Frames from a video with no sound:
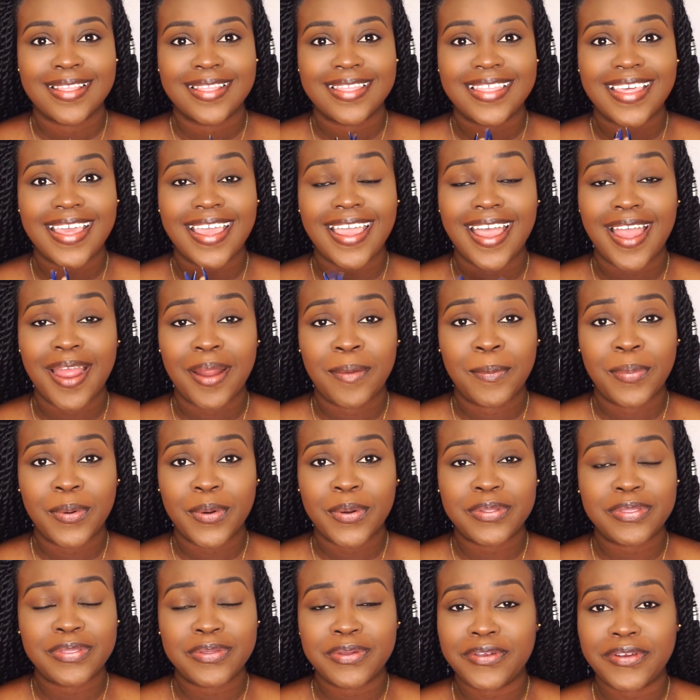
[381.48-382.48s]
they are
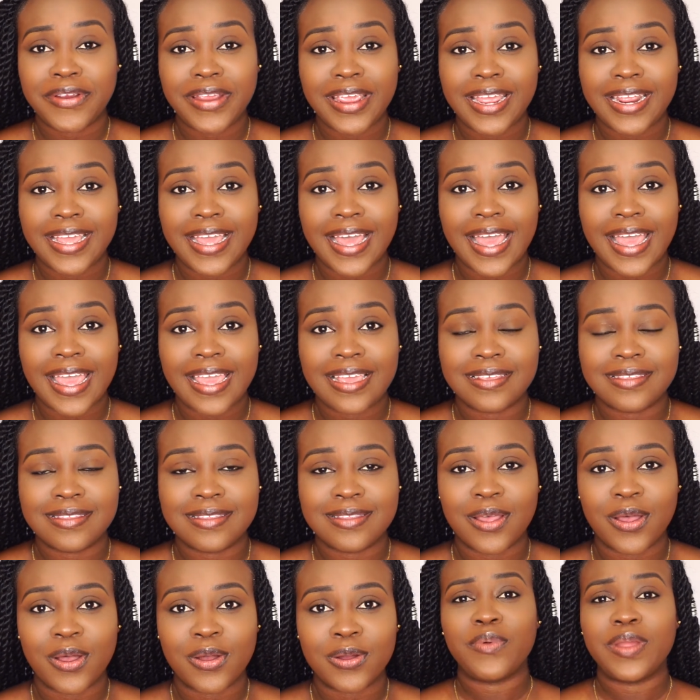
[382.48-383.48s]
both great guys
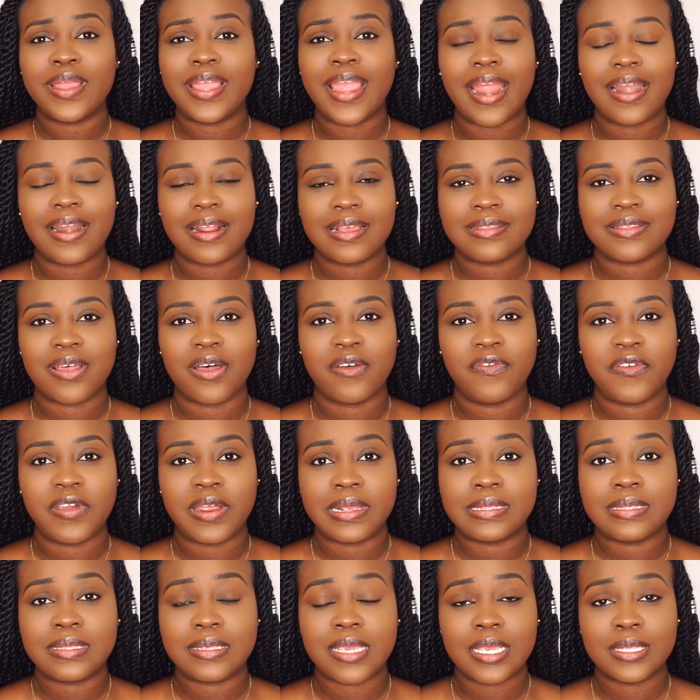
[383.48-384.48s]
so regardless of
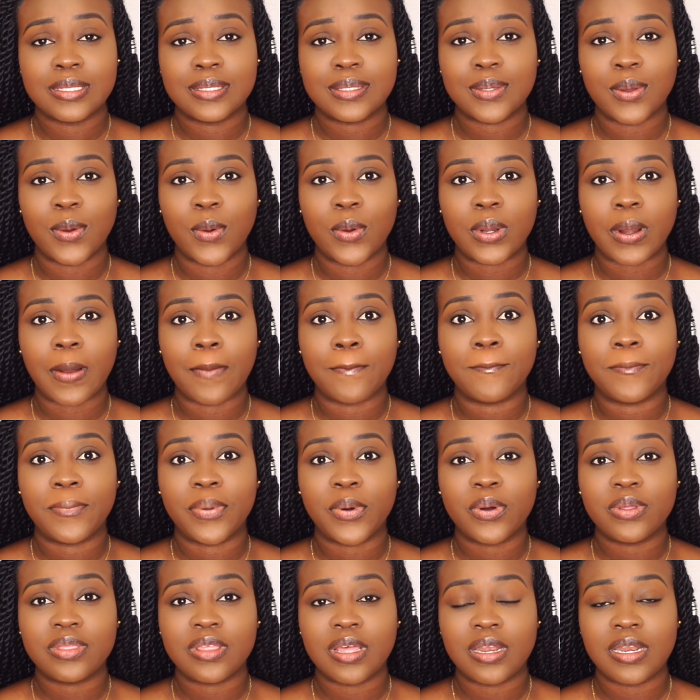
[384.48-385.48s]
your skin tone
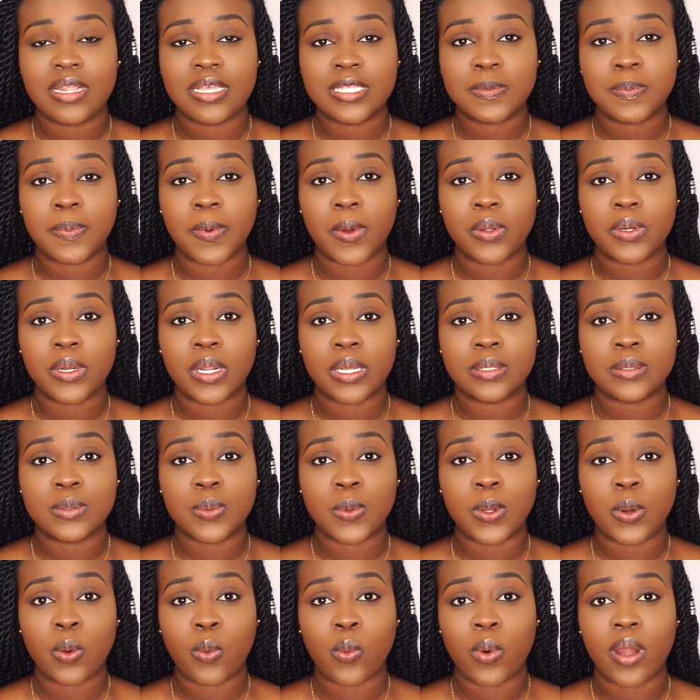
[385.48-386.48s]
both of these powders
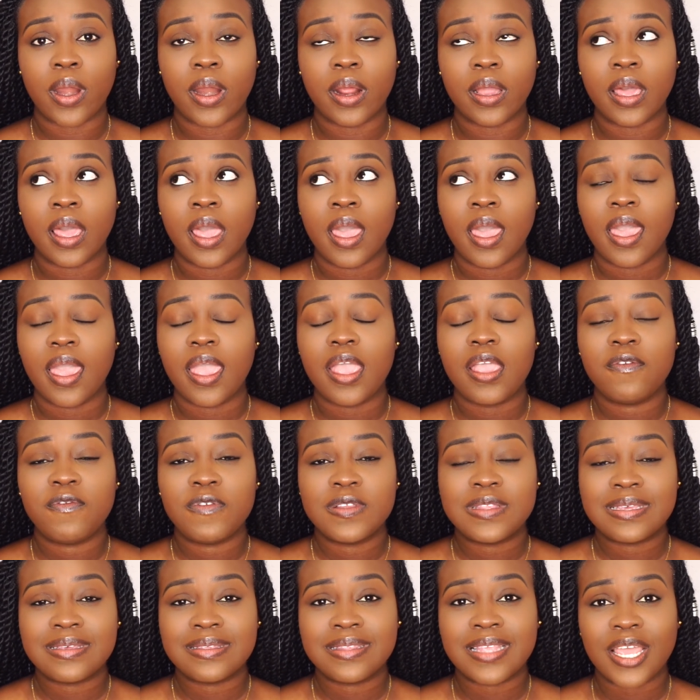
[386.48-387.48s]
will work if
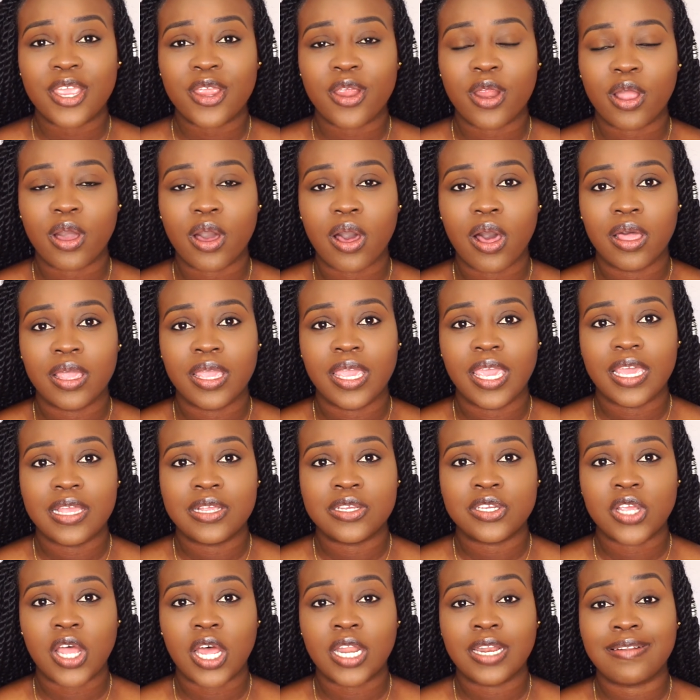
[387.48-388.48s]
it is that you're
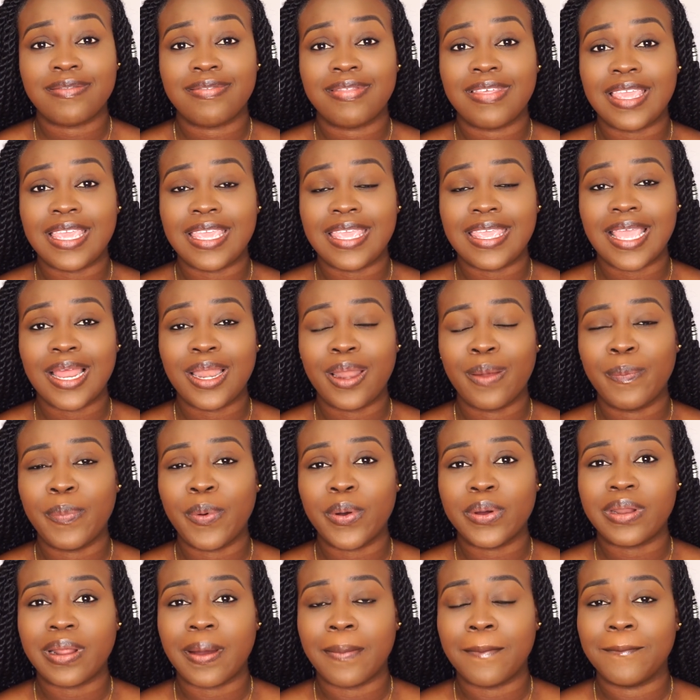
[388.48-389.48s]
caucasian the yellow
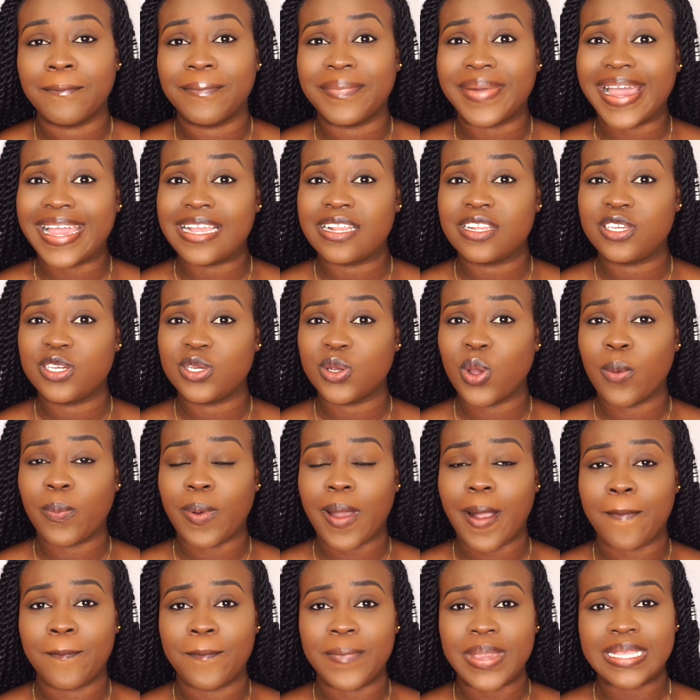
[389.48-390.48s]
powder might show up
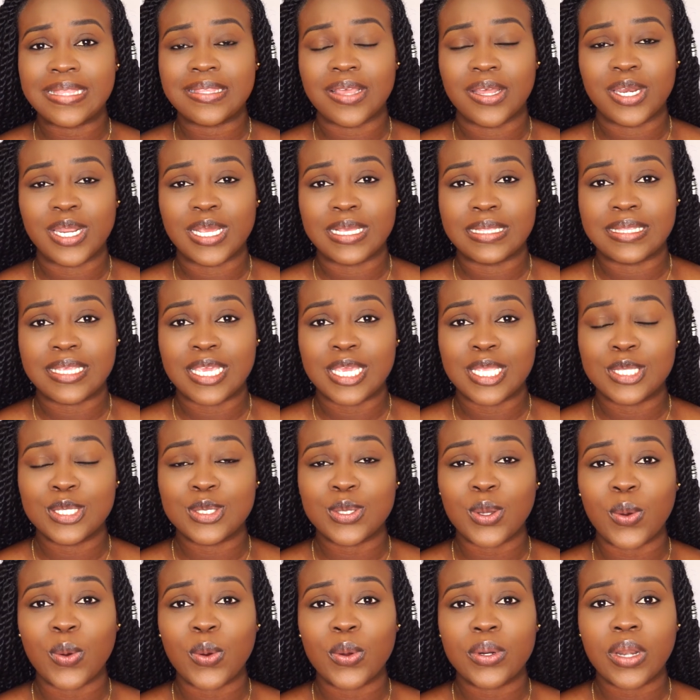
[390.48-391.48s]
a bit on your skin
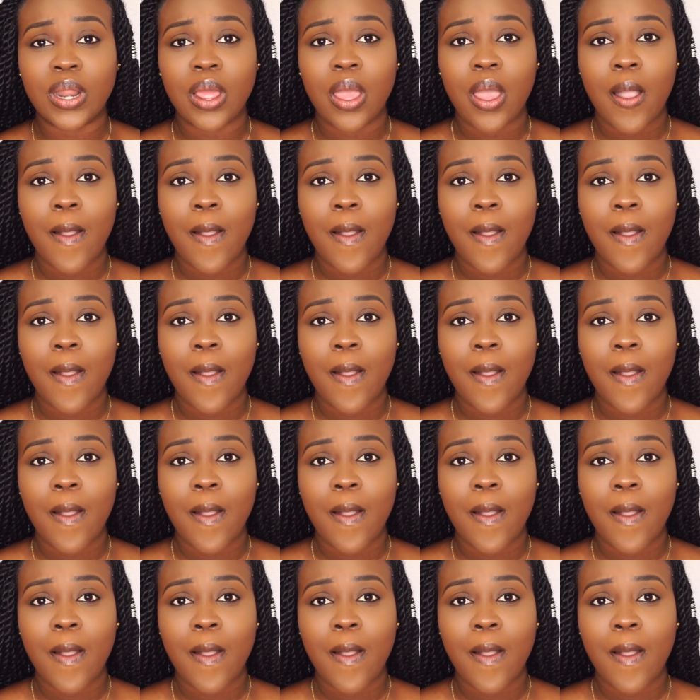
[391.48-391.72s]
tone